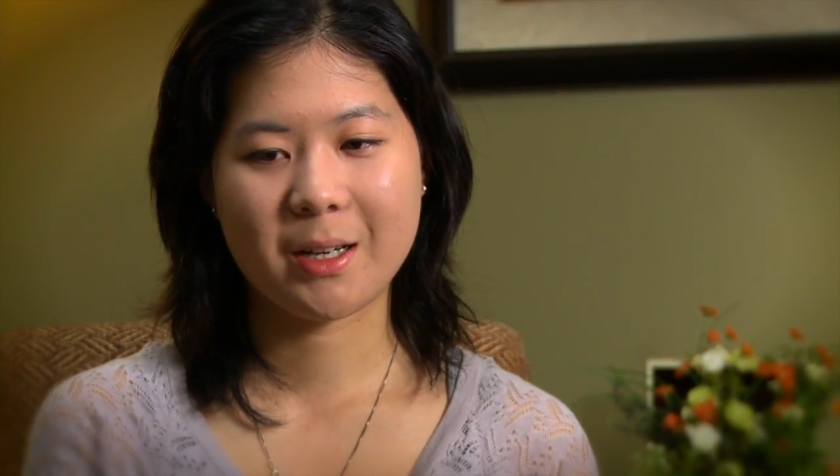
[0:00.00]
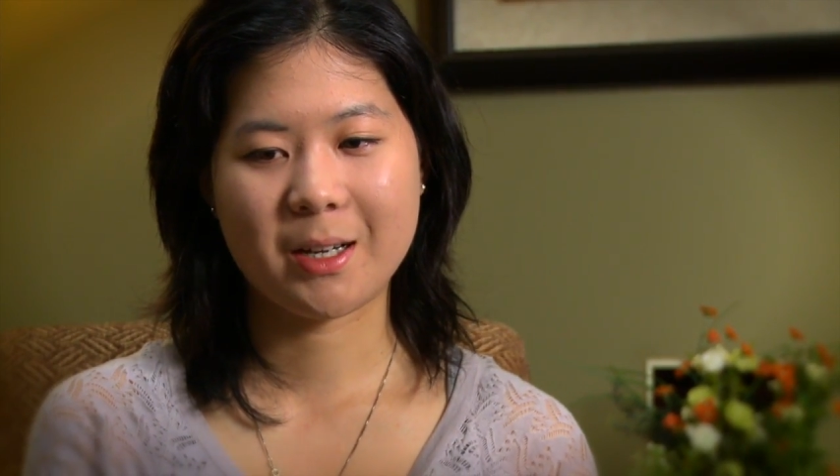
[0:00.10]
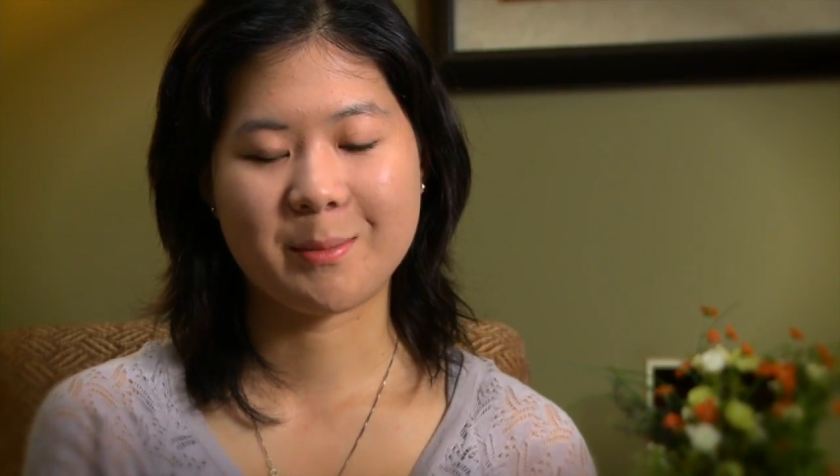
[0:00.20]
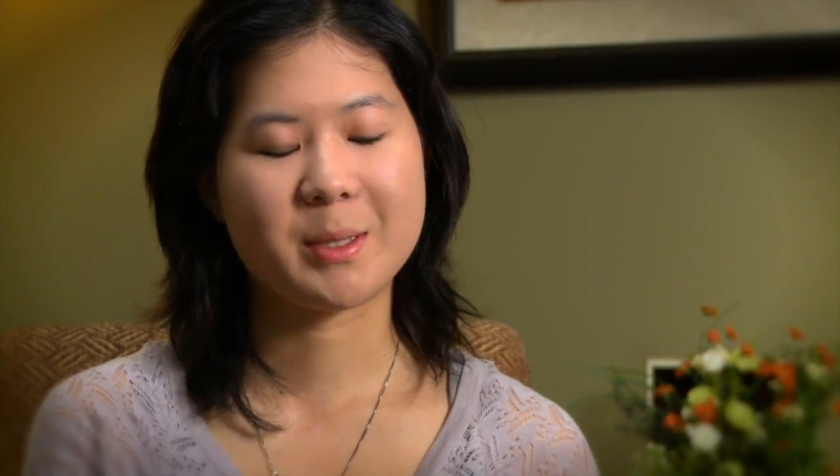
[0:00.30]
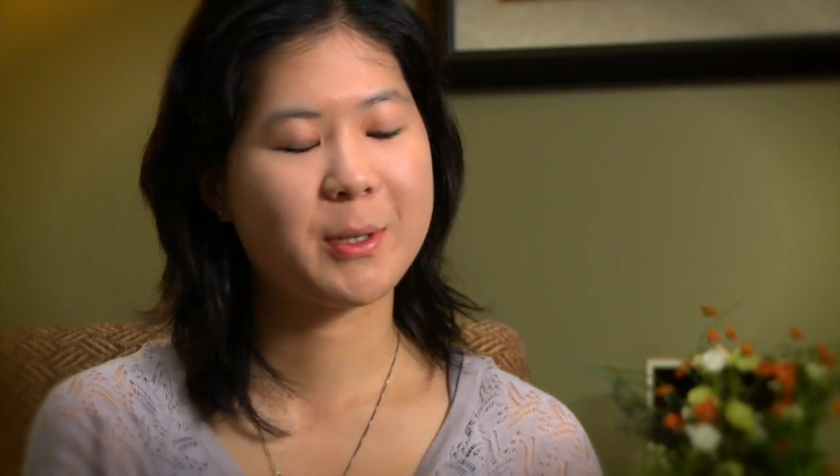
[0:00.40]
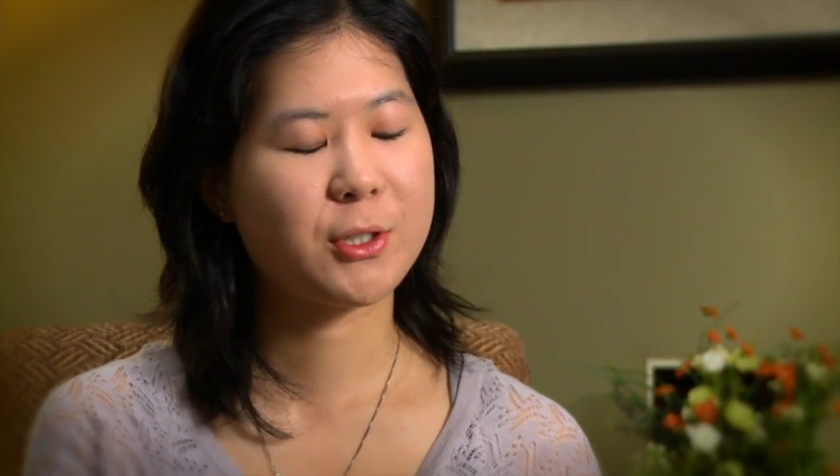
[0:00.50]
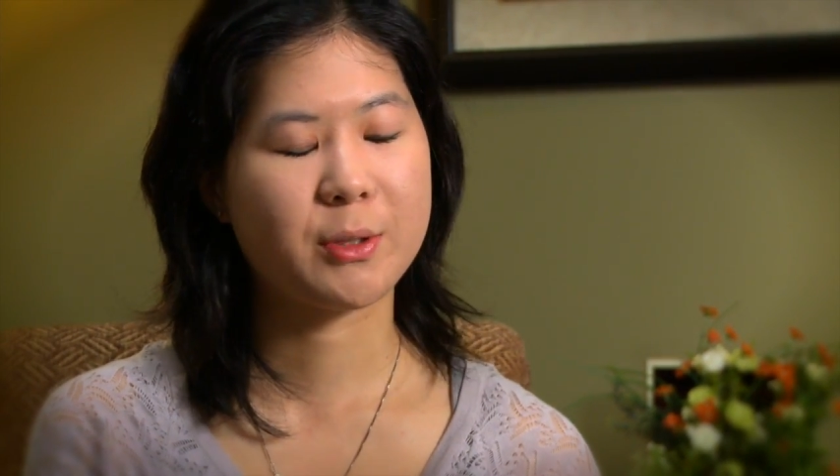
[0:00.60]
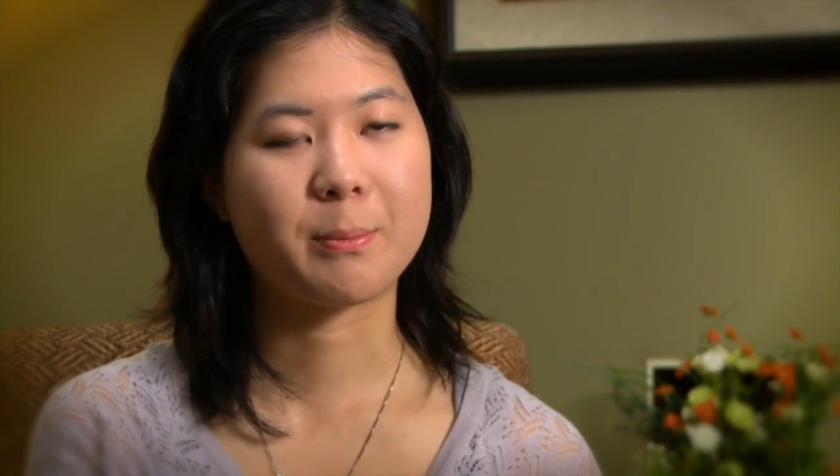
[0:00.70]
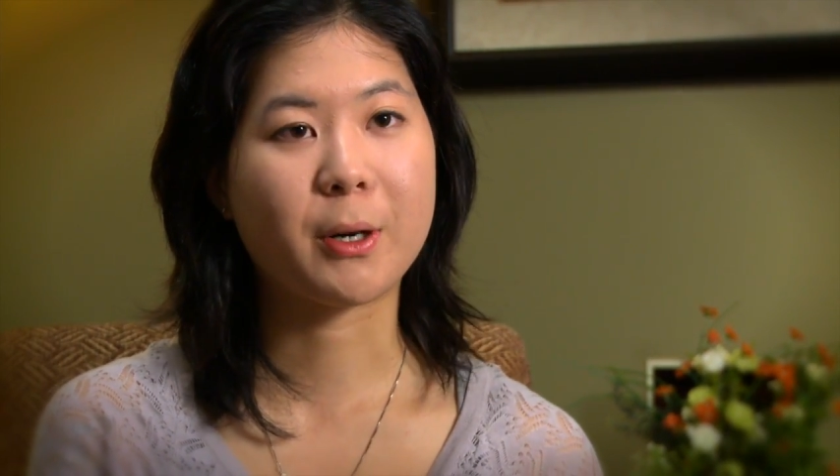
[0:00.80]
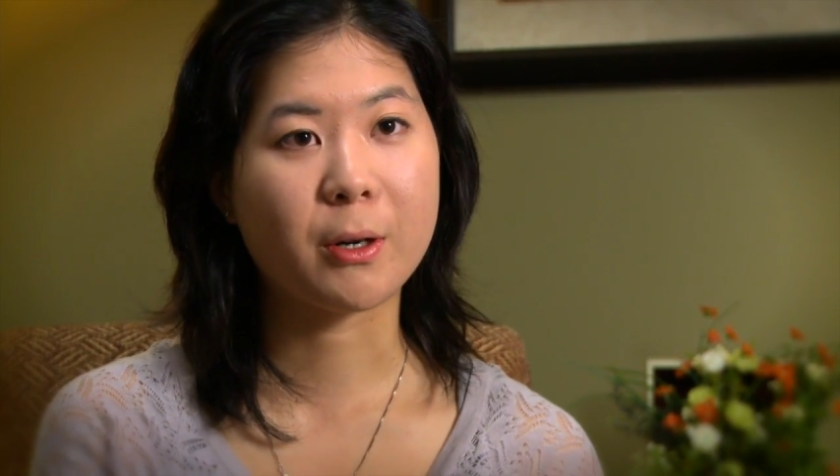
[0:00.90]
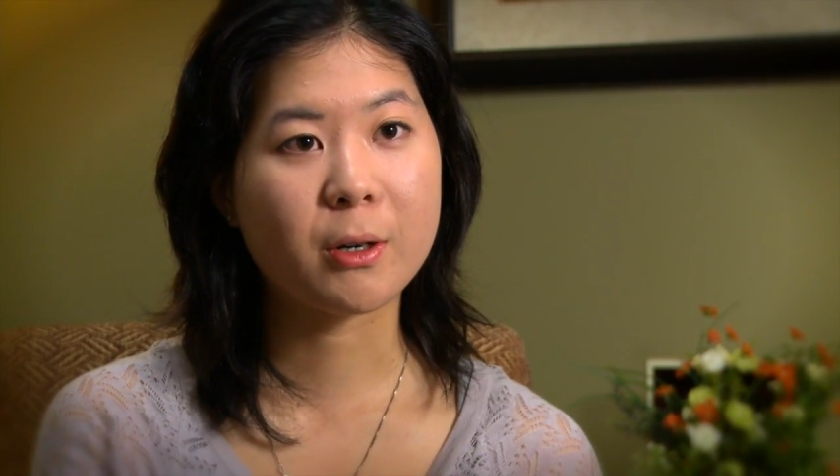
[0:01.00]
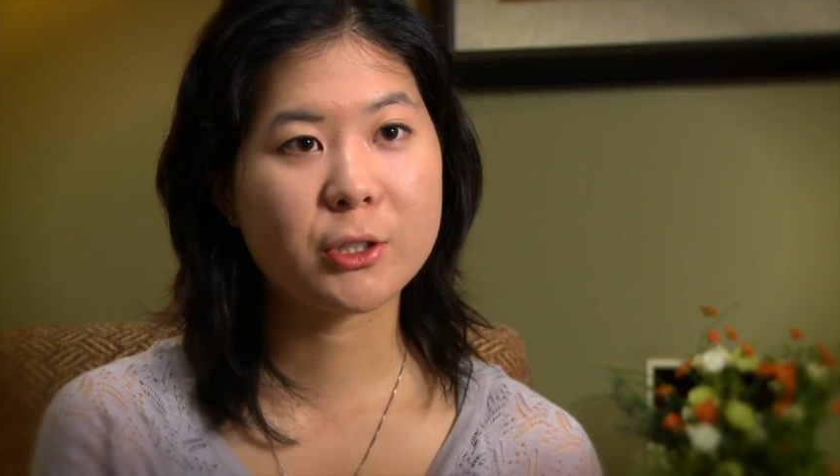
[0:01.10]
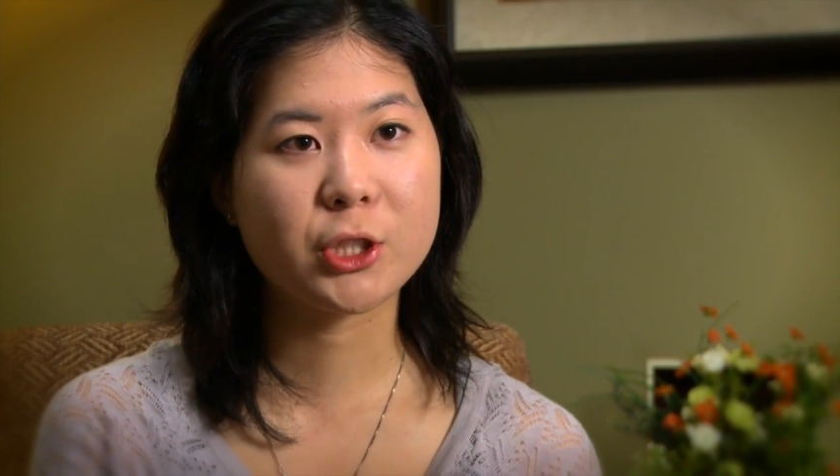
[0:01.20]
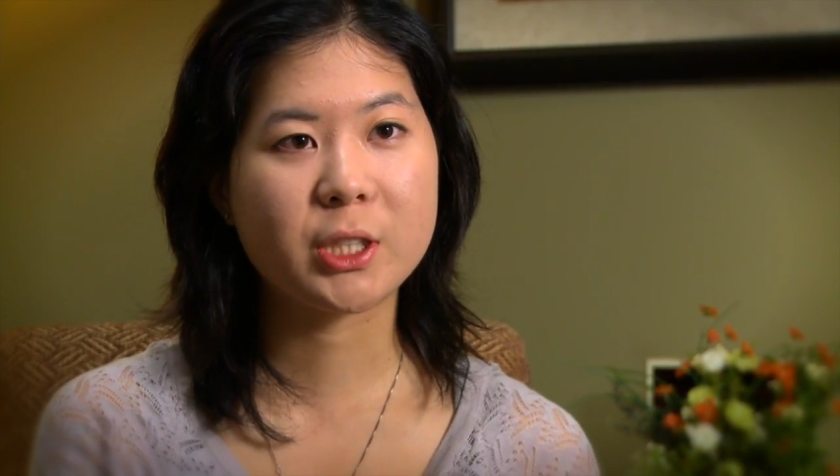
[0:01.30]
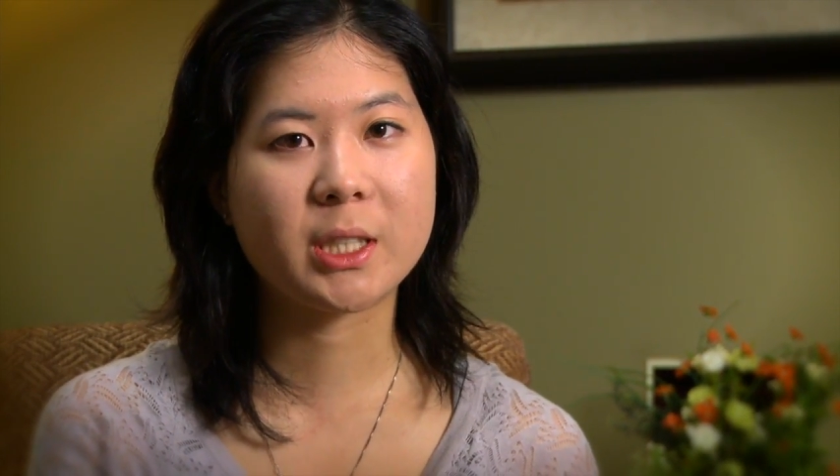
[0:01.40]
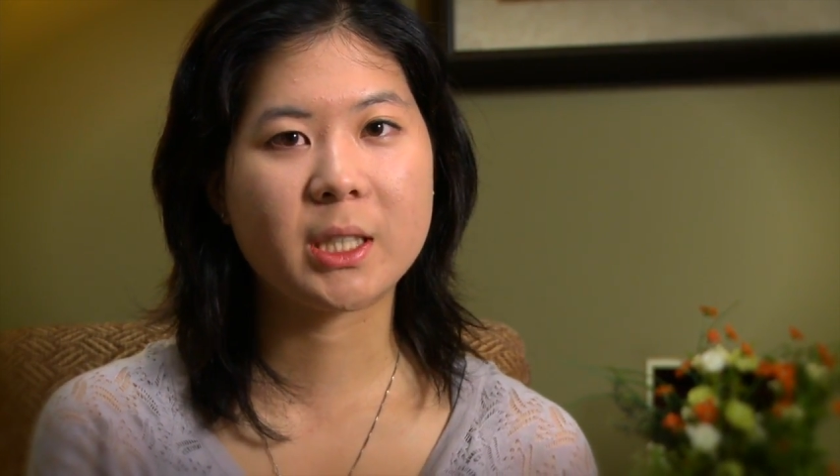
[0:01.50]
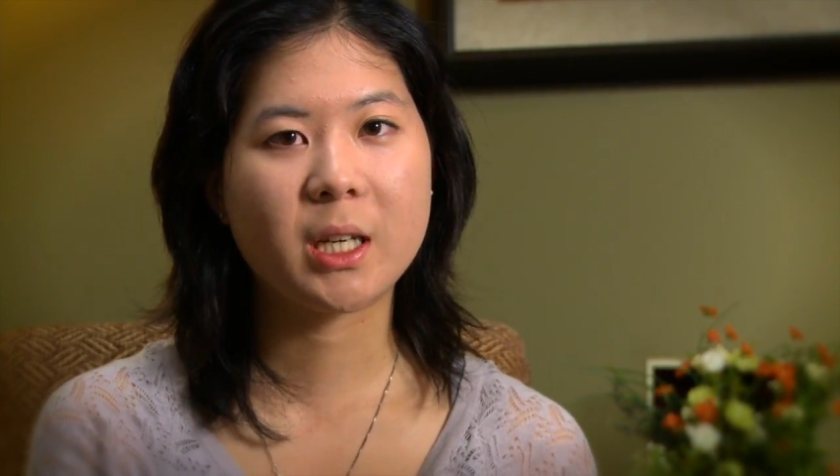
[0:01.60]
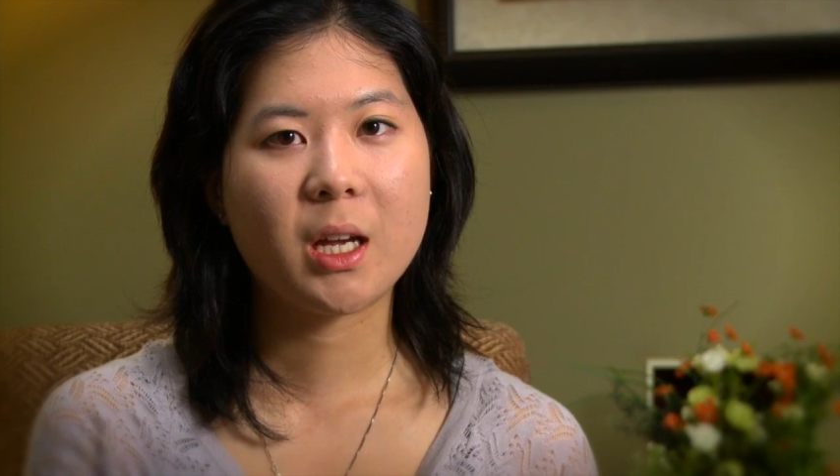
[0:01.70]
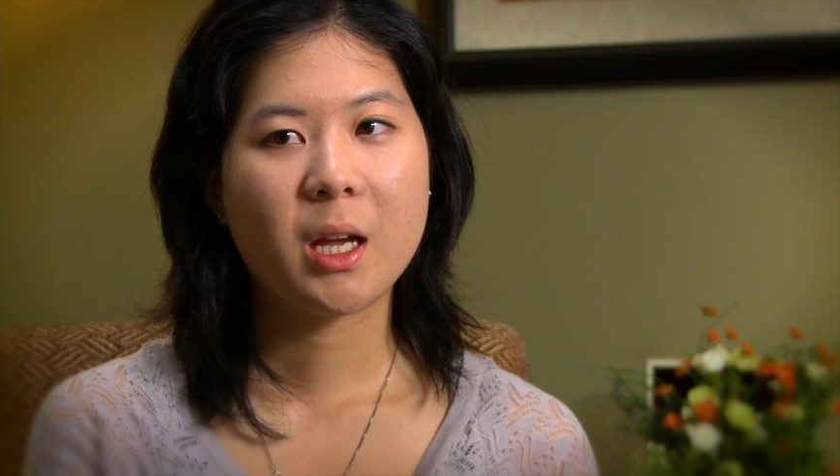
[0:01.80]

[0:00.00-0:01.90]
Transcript: especially Pearl, she